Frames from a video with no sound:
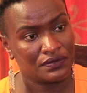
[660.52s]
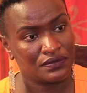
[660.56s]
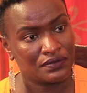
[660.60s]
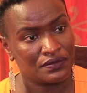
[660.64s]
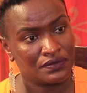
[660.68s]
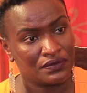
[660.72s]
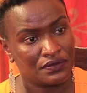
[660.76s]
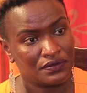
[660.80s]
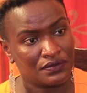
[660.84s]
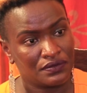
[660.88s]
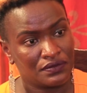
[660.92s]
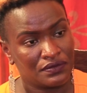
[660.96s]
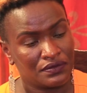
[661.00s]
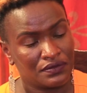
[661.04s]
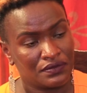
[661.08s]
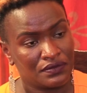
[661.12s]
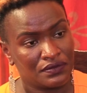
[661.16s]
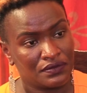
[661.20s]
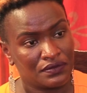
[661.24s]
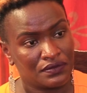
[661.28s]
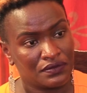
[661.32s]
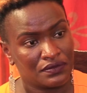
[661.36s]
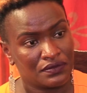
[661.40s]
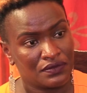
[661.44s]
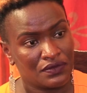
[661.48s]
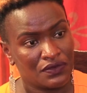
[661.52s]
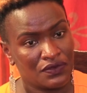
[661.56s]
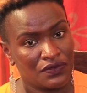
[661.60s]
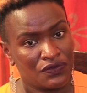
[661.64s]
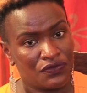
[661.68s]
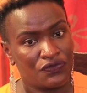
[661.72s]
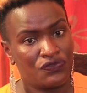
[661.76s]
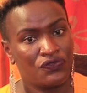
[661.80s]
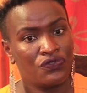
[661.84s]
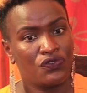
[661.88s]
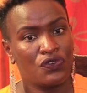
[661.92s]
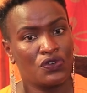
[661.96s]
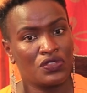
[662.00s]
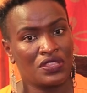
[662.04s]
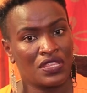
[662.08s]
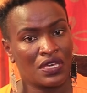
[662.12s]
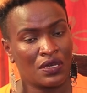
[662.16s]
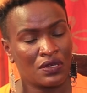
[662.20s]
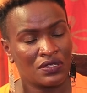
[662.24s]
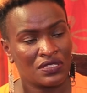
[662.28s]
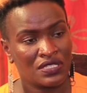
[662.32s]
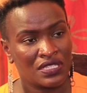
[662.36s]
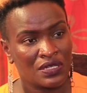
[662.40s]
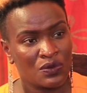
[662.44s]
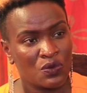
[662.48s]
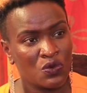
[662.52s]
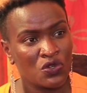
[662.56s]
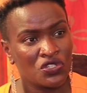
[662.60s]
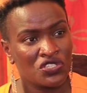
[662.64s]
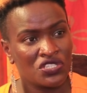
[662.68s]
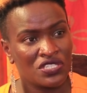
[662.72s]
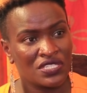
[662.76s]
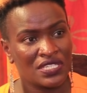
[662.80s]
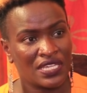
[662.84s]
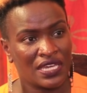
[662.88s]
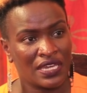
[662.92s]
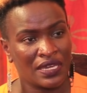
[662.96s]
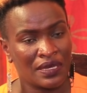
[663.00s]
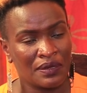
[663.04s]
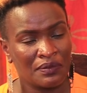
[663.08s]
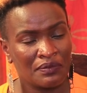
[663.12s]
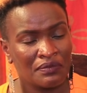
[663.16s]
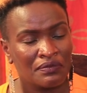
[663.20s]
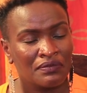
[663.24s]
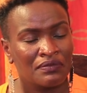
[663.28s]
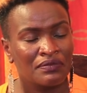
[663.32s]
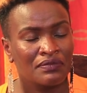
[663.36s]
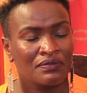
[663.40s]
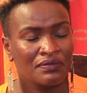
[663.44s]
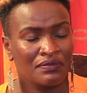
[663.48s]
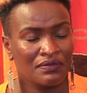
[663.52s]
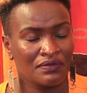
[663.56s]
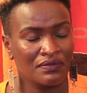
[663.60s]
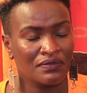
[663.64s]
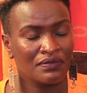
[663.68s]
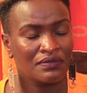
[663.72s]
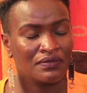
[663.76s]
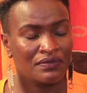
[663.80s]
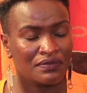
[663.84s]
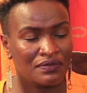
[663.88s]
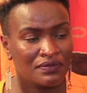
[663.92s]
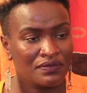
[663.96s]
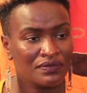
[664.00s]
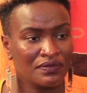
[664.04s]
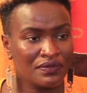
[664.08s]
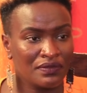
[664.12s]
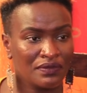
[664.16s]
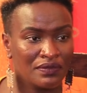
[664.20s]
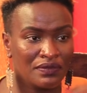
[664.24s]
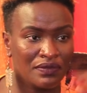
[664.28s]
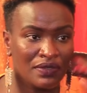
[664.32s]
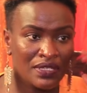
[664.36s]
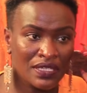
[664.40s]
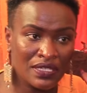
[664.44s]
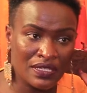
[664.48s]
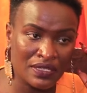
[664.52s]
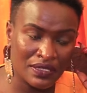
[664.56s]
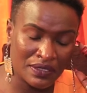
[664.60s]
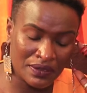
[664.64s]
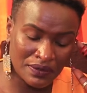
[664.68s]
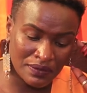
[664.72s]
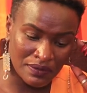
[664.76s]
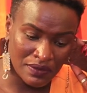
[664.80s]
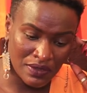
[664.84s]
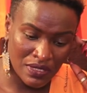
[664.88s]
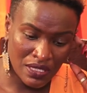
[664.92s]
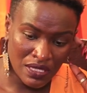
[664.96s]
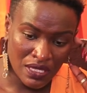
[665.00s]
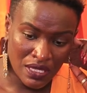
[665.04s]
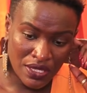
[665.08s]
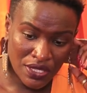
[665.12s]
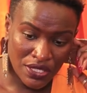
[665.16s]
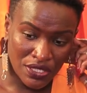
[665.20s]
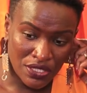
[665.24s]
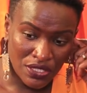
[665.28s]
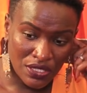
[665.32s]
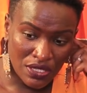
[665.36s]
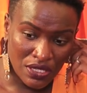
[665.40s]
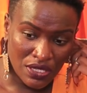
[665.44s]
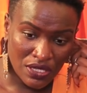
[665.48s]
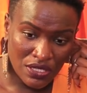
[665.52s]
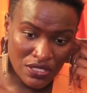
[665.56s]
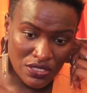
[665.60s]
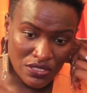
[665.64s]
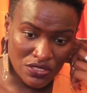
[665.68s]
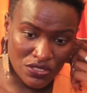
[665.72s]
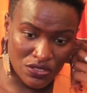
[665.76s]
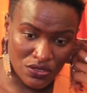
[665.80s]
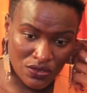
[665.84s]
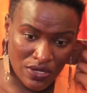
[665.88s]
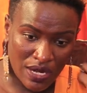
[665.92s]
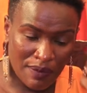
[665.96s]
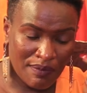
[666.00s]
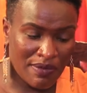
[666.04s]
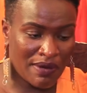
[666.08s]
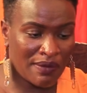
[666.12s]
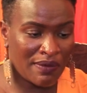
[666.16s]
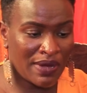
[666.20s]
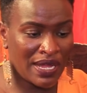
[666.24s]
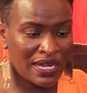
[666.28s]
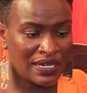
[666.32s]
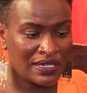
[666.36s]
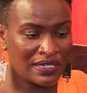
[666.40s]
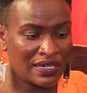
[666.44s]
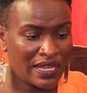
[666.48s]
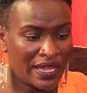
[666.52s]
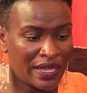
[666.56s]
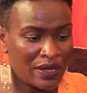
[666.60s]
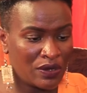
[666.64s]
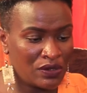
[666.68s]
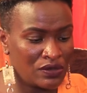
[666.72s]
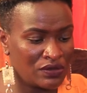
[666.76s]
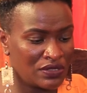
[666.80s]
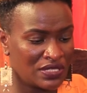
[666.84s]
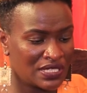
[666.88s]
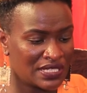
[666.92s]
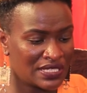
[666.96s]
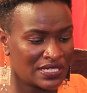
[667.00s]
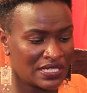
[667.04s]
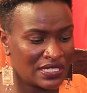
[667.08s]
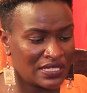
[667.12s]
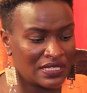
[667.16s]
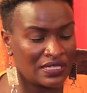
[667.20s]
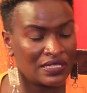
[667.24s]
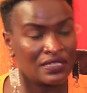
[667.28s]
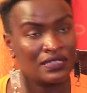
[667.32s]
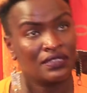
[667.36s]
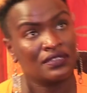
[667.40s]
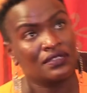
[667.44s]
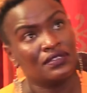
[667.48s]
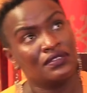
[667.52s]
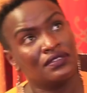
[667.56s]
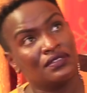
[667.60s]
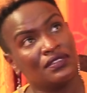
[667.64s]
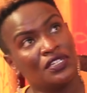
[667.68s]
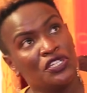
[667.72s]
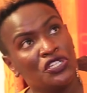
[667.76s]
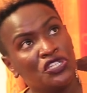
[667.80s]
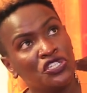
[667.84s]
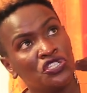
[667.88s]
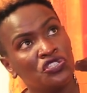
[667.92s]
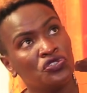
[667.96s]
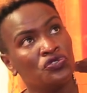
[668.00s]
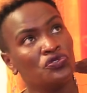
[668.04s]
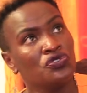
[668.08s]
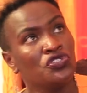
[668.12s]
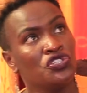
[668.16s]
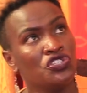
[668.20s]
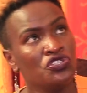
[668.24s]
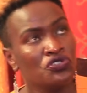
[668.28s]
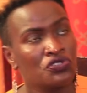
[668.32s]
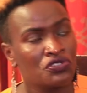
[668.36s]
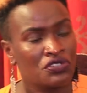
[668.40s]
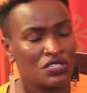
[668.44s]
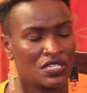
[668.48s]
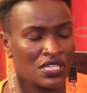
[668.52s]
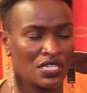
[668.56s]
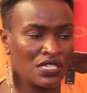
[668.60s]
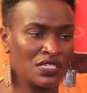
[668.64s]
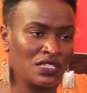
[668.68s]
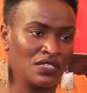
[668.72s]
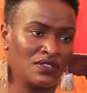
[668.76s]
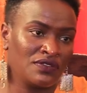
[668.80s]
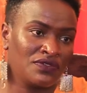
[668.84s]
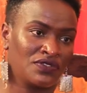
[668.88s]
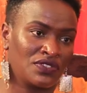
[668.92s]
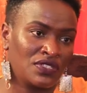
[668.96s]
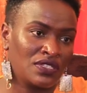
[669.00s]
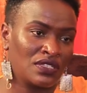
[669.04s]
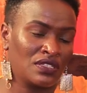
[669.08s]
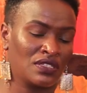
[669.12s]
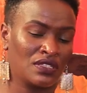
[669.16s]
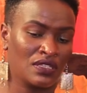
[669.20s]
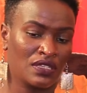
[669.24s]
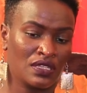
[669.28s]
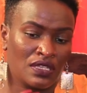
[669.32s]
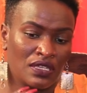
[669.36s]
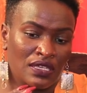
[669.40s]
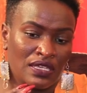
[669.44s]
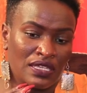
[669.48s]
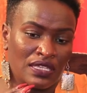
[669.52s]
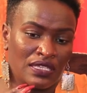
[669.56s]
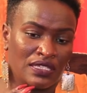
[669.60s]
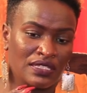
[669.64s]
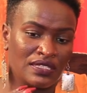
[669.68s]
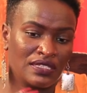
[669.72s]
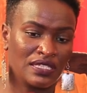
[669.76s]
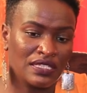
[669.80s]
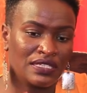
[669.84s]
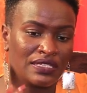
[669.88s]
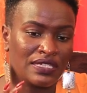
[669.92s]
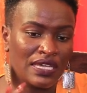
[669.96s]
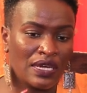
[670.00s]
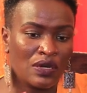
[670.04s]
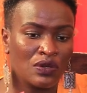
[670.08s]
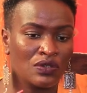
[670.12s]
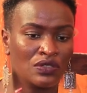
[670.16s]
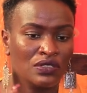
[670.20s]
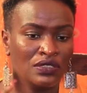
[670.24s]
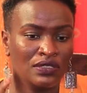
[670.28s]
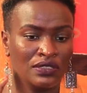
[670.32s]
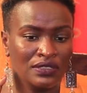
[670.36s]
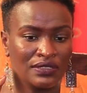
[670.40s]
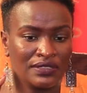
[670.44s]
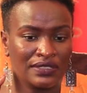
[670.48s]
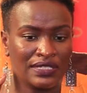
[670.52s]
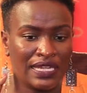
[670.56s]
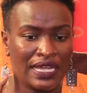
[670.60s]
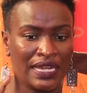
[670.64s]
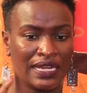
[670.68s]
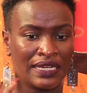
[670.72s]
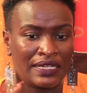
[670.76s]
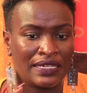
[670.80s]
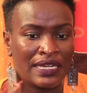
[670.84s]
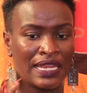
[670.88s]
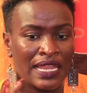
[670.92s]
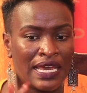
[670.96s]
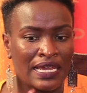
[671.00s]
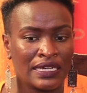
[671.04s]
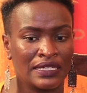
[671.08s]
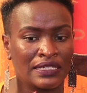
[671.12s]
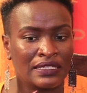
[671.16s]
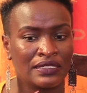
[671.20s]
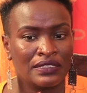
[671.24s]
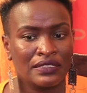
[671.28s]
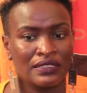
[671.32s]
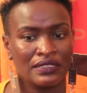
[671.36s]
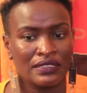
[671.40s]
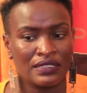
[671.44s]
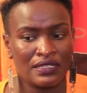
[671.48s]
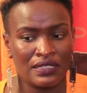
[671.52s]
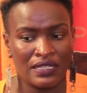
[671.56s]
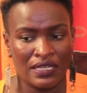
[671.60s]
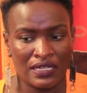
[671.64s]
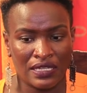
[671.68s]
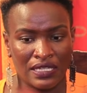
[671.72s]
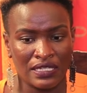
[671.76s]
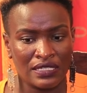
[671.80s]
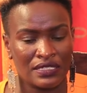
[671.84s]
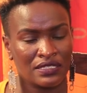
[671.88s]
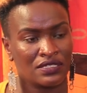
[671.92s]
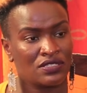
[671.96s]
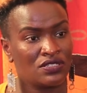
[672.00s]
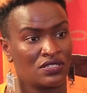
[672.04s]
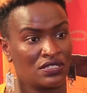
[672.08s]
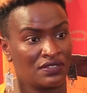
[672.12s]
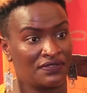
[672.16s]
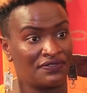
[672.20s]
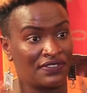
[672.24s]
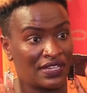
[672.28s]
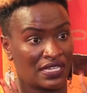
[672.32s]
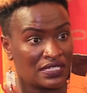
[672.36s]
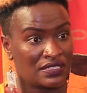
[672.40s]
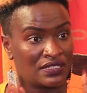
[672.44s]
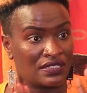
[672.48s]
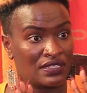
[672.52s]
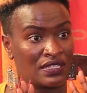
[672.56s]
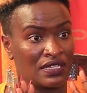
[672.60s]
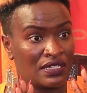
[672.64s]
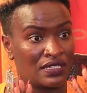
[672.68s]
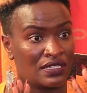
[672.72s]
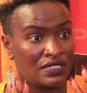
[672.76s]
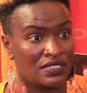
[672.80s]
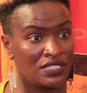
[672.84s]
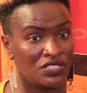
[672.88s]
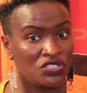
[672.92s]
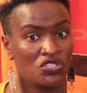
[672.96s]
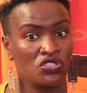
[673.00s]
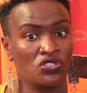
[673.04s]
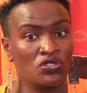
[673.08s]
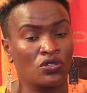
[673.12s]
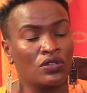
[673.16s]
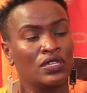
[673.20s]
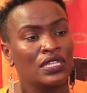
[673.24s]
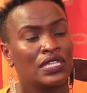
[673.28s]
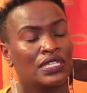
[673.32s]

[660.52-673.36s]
to reach 1,000 subscribers, 4,000 watch time. So just tell me how, how you do it. So number 1, I always tell new creatives, sit down and learn the industry first, the digital